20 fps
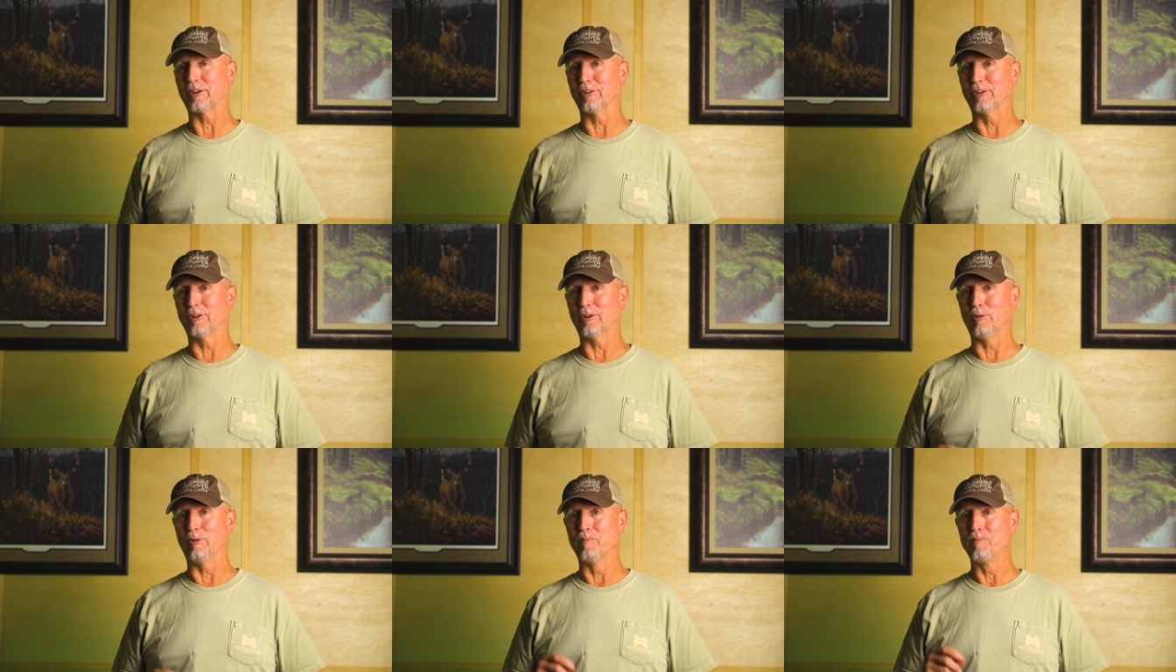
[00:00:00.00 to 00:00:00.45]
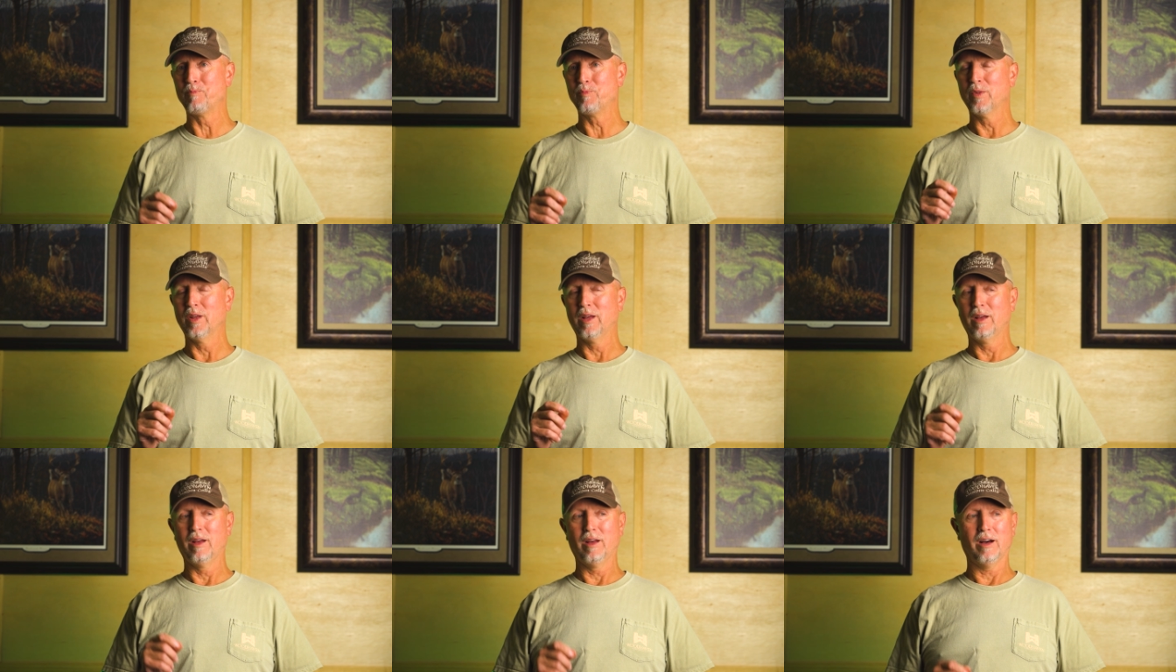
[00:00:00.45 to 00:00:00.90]
little
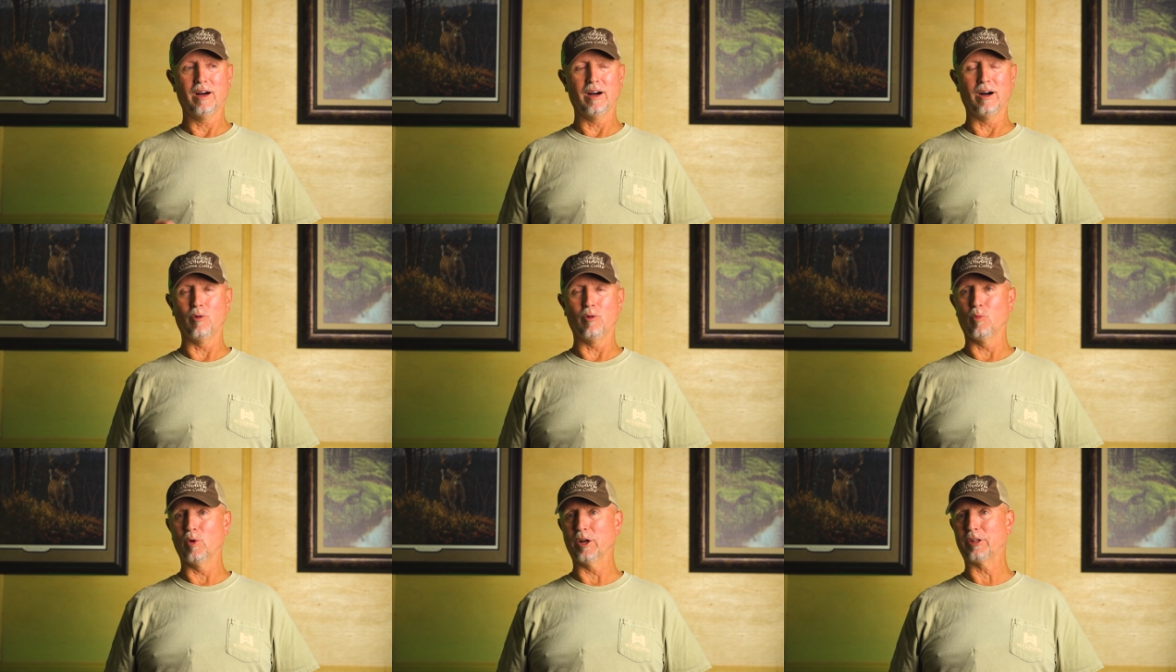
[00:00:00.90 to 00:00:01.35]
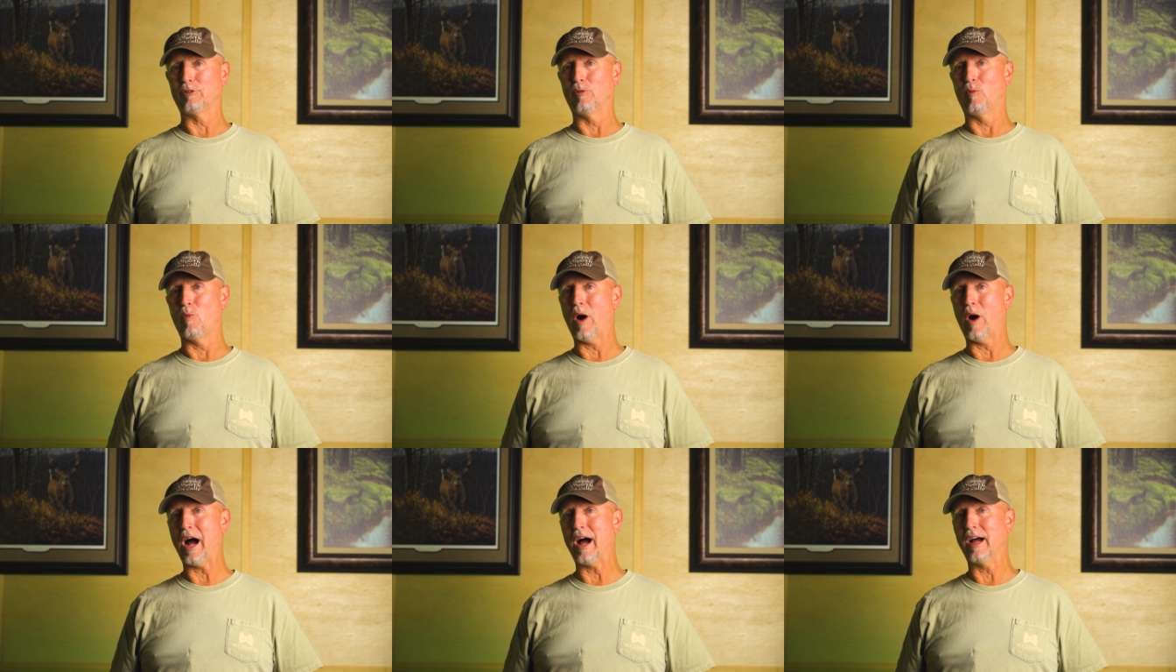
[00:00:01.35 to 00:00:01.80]
wits
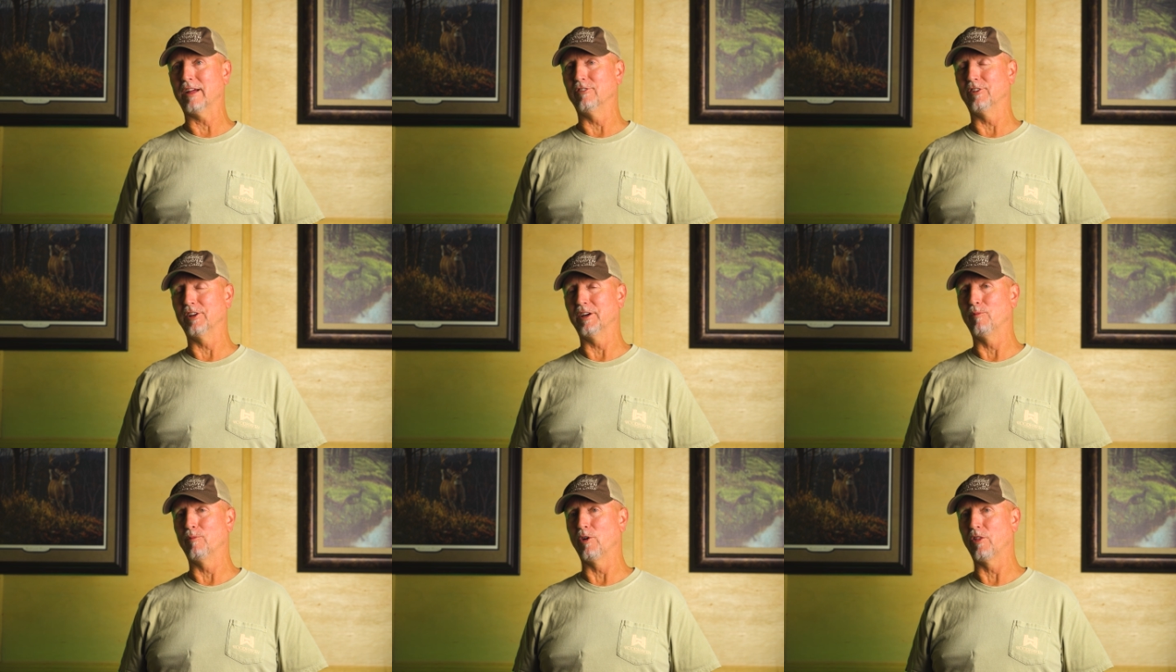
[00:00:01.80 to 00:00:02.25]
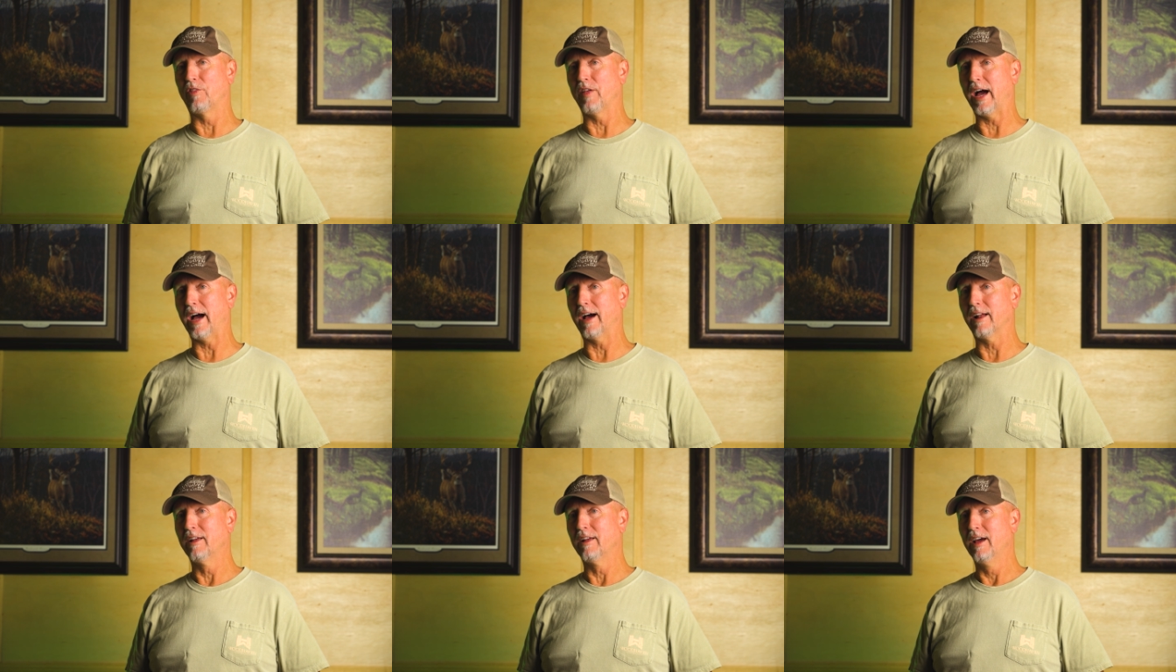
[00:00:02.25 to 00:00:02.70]
and whines in with
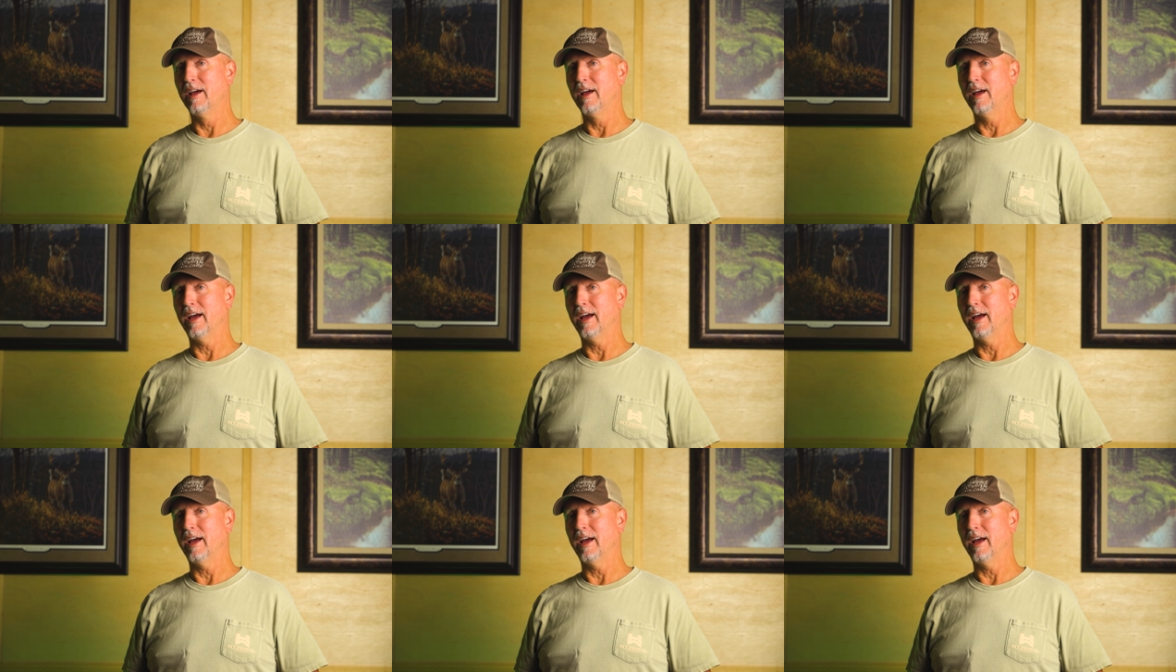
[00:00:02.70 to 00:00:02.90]
that.